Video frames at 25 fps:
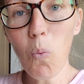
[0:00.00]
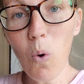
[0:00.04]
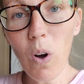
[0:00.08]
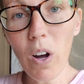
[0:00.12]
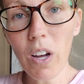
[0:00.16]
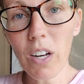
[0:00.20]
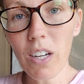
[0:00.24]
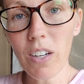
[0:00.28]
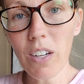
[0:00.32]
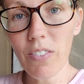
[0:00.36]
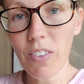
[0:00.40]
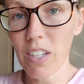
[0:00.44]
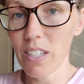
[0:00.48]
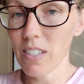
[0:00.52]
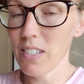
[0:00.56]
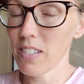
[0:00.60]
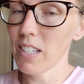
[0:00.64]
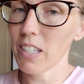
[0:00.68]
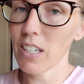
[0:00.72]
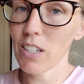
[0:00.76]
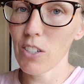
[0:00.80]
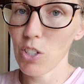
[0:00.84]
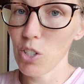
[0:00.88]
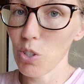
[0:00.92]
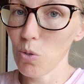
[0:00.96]
one of us
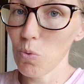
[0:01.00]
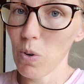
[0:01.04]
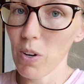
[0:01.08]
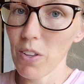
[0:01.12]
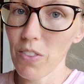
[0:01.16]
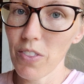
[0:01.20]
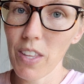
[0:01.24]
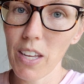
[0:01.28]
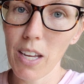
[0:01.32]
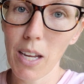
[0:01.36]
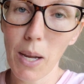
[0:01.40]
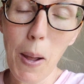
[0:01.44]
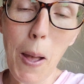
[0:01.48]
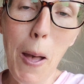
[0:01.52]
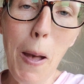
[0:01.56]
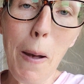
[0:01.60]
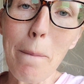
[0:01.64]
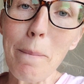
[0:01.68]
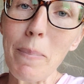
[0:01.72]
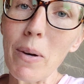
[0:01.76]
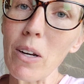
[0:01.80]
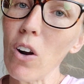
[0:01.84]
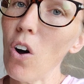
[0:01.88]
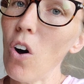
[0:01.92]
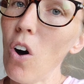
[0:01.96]
that can do one thing,
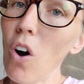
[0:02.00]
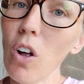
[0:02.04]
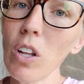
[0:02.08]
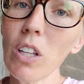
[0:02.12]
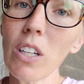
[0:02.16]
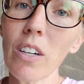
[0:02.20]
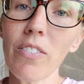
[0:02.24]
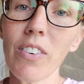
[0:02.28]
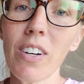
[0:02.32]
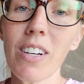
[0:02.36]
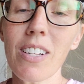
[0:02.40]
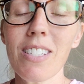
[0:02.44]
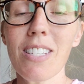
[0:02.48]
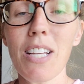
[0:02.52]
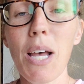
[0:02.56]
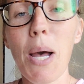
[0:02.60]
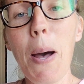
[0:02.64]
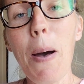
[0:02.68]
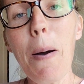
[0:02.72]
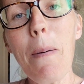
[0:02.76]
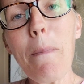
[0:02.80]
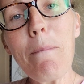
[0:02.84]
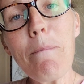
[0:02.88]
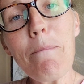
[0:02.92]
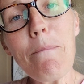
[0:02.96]
but all of us
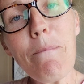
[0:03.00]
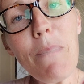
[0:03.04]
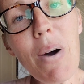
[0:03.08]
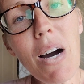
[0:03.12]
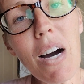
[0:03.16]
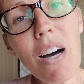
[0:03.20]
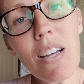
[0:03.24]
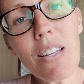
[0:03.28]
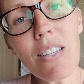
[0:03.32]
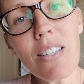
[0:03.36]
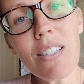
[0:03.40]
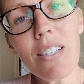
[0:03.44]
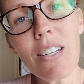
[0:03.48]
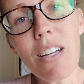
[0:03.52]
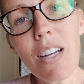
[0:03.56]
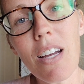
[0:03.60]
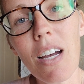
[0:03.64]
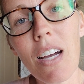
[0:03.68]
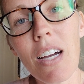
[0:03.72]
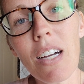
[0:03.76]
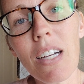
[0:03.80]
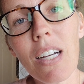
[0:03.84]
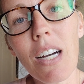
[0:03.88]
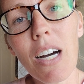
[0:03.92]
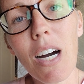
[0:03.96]
must
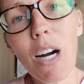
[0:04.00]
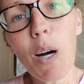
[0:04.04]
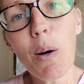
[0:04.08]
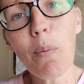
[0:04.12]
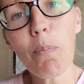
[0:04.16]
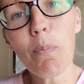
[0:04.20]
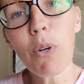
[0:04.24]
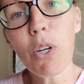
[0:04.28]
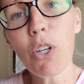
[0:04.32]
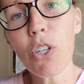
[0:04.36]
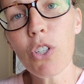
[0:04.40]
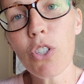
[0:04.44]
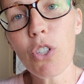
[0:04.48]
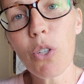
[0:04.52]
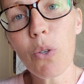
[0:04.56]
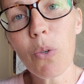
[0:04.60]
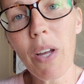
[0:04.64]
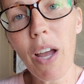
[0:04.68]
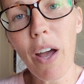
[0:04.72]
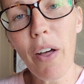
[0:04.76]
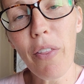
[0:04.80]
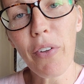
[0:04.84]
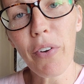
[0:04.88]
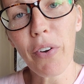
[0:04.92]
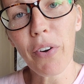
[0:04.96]
come
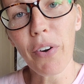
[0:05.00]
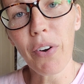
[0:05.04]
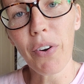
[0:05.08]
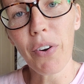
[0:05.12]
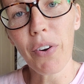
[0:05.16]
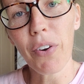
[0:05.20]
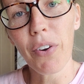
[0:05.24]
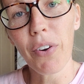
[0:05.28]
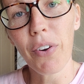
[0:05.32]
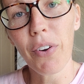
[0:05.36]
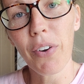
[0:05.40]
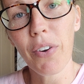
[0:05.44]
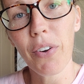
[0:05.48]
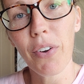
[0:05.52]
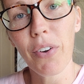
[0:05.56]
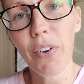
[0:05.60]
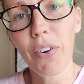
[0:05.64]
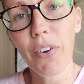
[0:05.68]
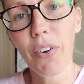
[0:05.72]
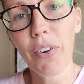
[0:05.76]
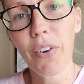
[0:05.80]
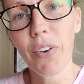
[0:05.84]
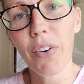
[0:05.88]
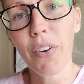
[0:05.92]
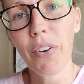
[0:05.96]
together
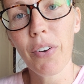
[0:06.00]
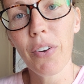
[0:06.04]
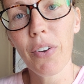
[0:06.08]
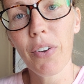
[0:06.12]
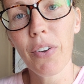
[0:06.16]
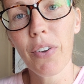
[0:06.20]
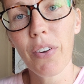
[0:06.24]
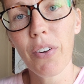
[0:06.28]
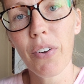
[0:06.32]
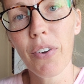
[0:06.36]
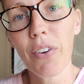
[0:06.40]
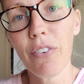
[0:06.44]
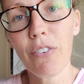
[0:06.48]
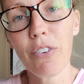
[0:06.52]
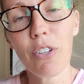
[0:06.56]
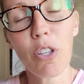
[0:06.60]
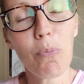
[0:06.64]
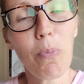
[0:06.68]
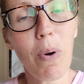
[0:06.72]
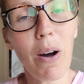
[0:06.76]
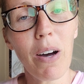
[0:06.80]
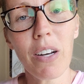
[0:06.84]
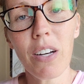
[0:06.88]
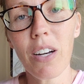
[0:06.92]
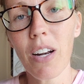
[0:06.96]
for the
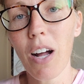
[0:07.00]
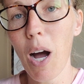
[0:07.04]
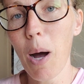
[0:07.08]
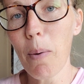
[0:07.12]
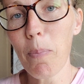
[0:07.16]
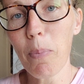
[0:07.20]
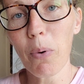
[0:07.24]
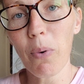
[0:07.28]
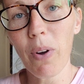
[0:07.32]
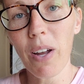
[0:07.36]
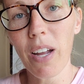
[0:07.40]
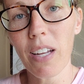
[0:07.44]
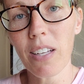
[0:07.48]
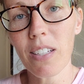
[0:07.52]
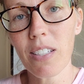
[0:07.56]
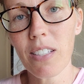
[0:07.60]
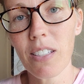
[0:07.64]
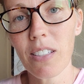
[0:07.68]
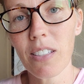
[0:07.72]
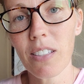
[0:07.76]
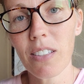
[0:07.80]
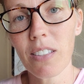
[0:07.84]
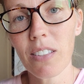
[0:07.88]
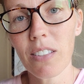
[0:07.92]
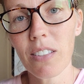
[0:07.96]
body to
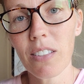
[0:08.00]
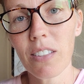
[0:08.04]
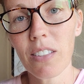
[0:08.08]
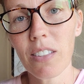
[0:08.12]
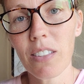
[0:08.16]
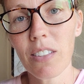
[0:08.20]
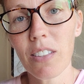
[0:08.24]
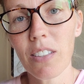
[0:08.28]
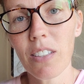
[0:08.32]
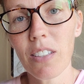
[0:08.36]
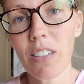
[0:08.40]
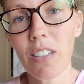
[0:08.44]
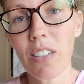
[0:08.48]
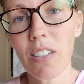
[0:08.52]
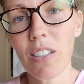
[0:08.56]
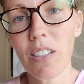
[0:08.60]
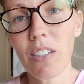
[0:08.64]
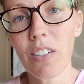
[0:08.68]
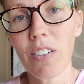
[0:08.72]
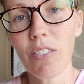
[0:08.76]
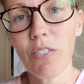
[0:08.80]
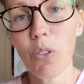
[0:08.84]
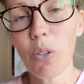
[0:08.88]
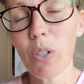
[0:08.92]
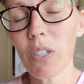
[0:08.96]
operate,
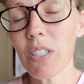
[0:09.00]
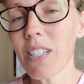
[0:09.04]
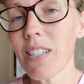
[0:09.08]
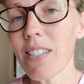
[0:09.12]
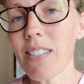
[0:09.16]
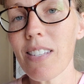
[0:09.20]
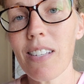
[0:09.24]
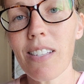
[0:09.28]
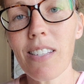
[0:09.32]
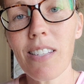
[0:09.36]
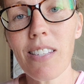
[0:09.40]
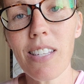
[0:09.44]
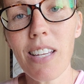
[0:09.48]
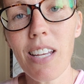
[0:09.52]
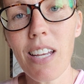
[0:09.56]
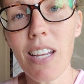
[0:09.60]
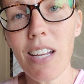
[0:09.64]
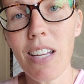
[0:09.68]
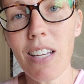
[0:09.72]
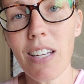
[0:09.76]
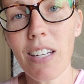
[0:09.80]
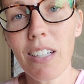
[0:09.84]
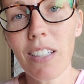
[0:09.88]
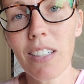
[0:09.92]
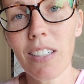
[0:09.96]
for it to
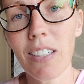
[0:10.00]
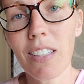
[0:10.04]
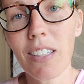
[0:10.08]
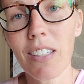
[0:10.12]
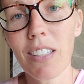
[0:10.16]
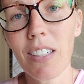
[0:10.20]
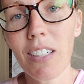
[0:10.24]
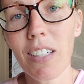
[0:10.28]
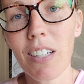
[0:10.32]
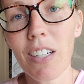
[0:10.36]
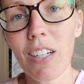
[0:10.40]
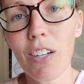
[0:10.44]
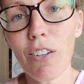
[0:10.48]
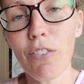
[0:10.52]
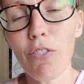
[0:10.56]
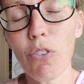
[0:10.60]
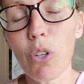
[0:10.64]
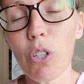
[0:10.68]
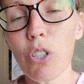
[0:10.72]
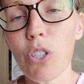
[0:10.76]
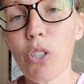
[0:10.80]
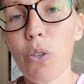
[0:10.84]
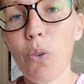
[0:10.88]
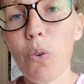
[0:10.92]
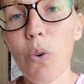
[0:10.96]
succeed, for
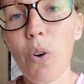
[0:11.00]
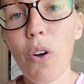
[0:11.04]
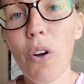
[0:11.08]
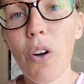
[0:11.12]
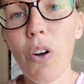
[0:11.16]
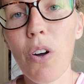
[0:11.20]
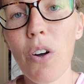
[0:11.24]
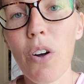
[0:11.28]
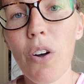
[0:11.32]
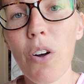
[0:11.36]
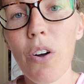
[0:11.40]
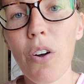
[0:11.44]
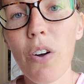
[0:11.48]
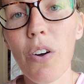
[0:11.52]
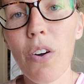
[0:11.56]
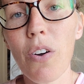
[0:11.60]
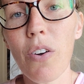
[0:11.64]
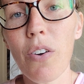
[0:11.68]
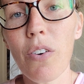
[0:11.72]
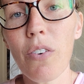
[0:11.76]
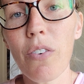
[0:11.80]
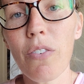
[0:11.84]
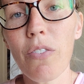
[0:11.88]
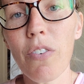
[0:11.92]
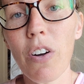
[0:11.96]
it to
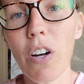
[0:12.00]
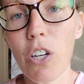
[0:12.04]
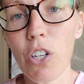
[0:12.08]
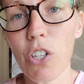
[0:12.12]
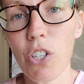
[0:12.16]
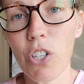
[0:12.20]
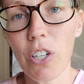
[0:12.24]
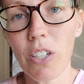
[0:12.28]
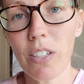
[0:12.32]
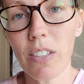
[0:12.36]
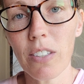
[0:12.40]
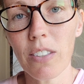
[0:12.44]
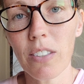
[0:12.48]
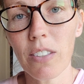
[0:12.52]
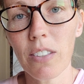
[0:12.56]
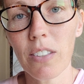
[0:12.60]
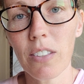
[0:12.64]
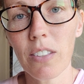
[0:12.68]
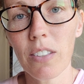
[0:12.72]
function.